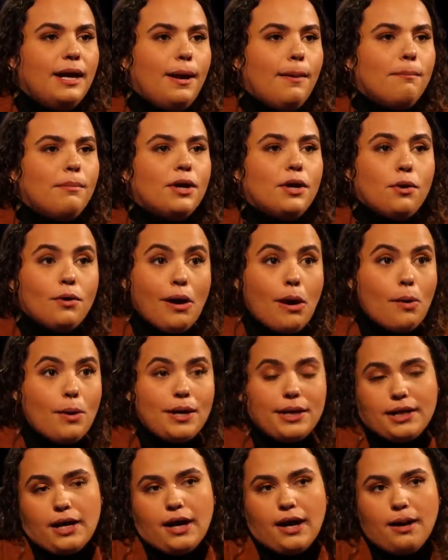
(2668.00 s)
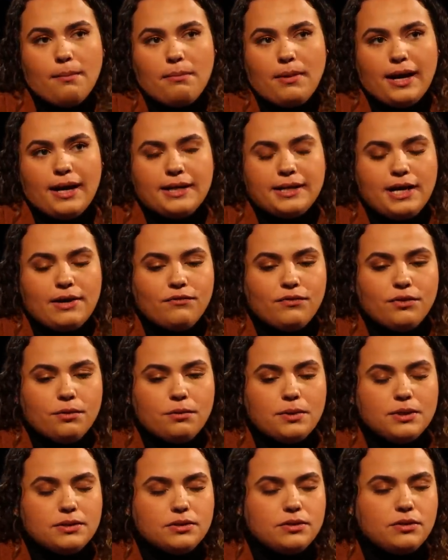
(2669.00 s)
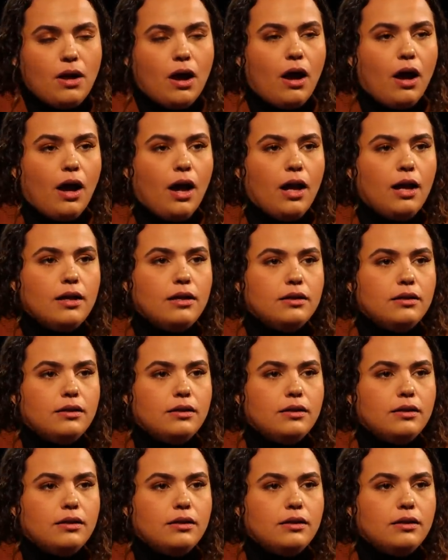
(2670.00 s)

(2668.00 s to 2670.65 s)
But growing up, I never was taught